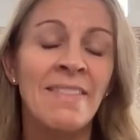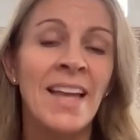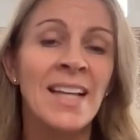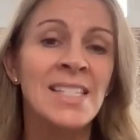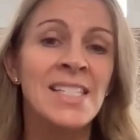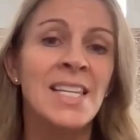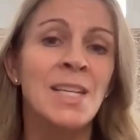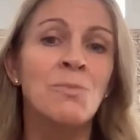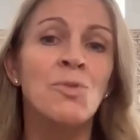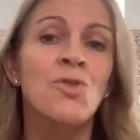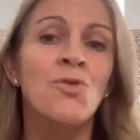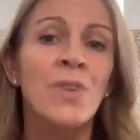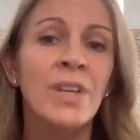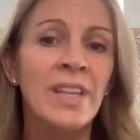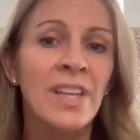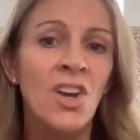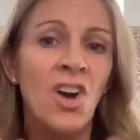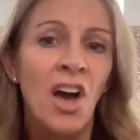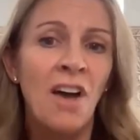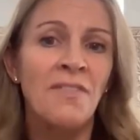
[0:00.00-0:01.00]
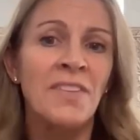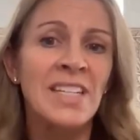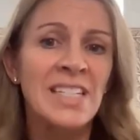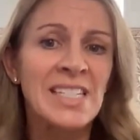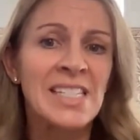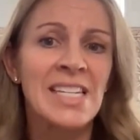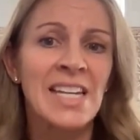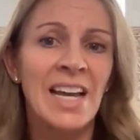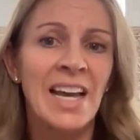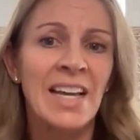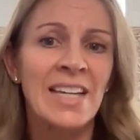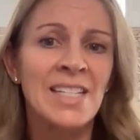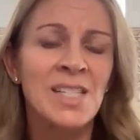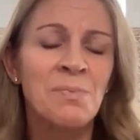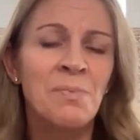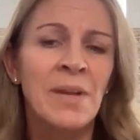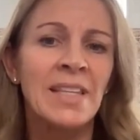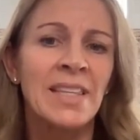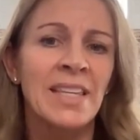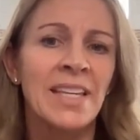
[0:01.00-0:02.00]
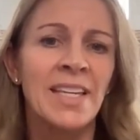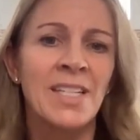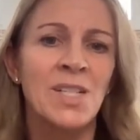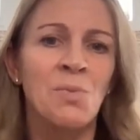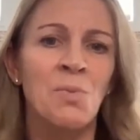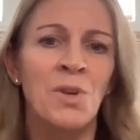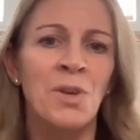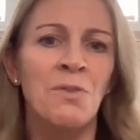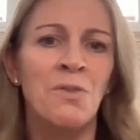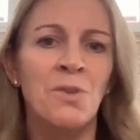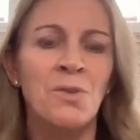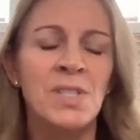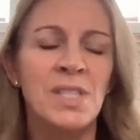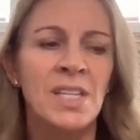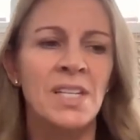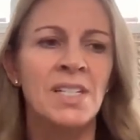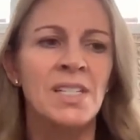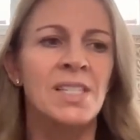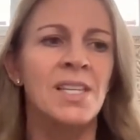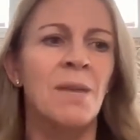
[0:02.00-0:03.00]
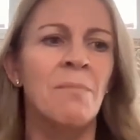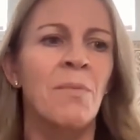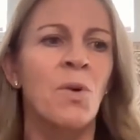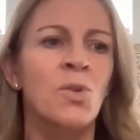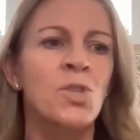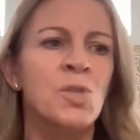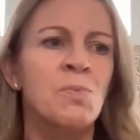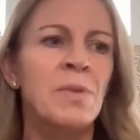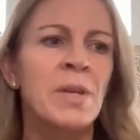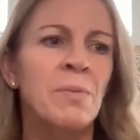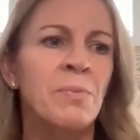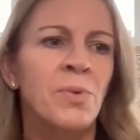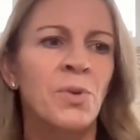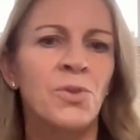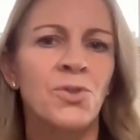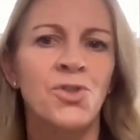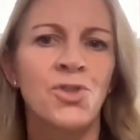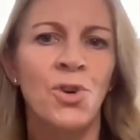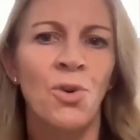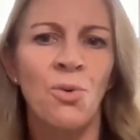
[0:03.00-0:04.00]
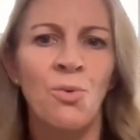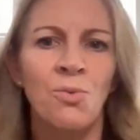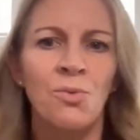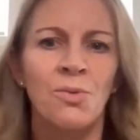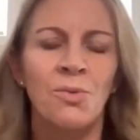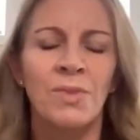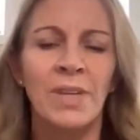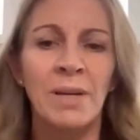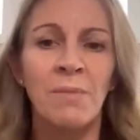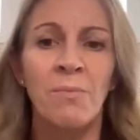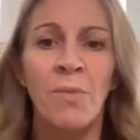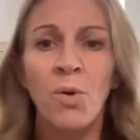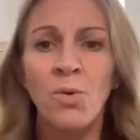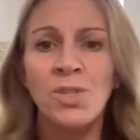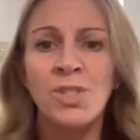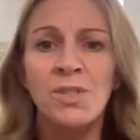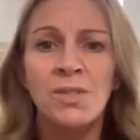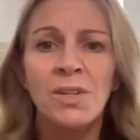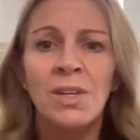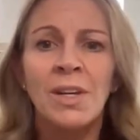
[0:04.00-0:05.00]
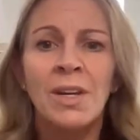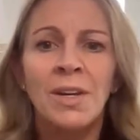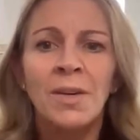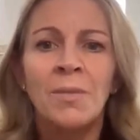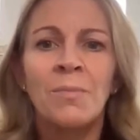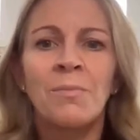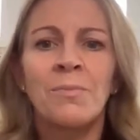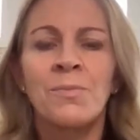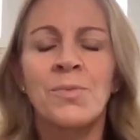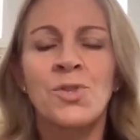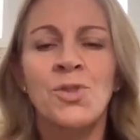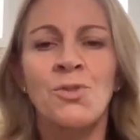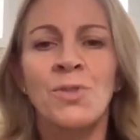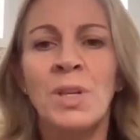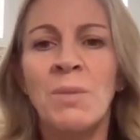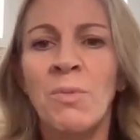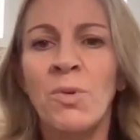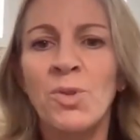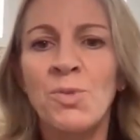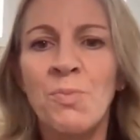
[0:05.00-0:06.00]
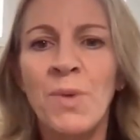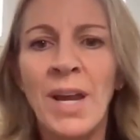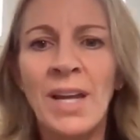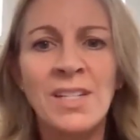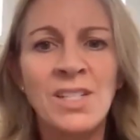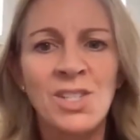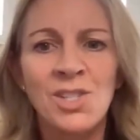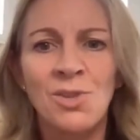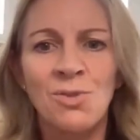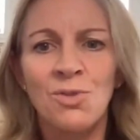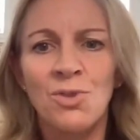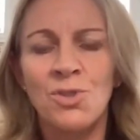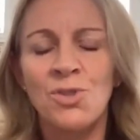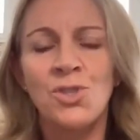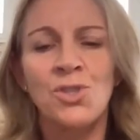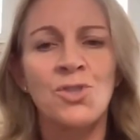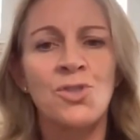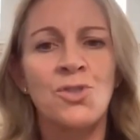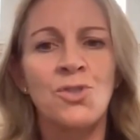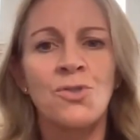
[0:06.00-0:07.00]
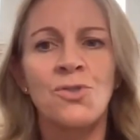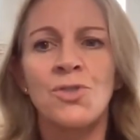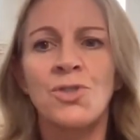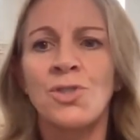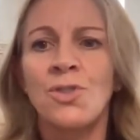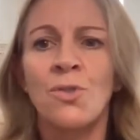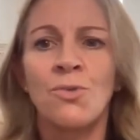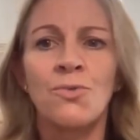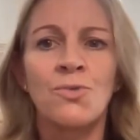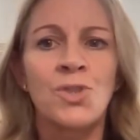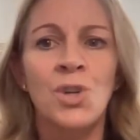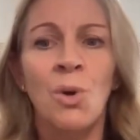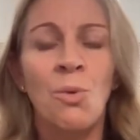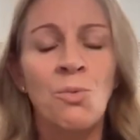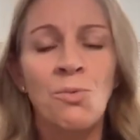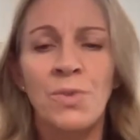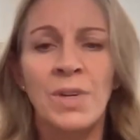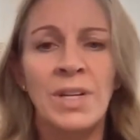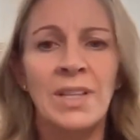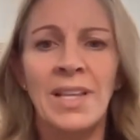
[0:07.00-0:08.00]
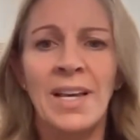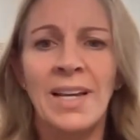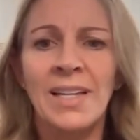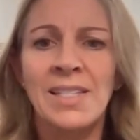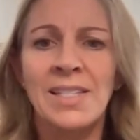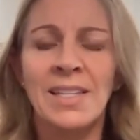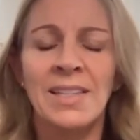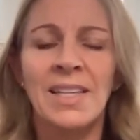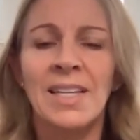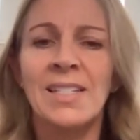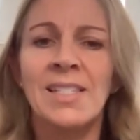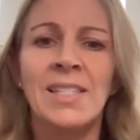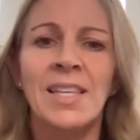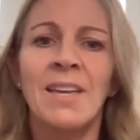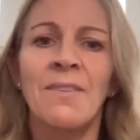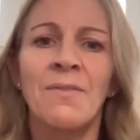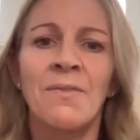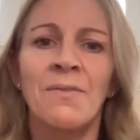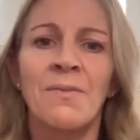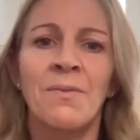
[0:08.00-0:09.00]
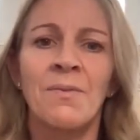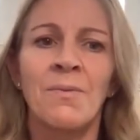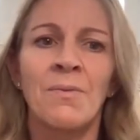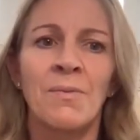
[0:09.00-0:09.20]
and that seems really obvious to us. But I yeah. think it's one of those things that most people don't like. Most certainly, most practice owners don't realize unless they've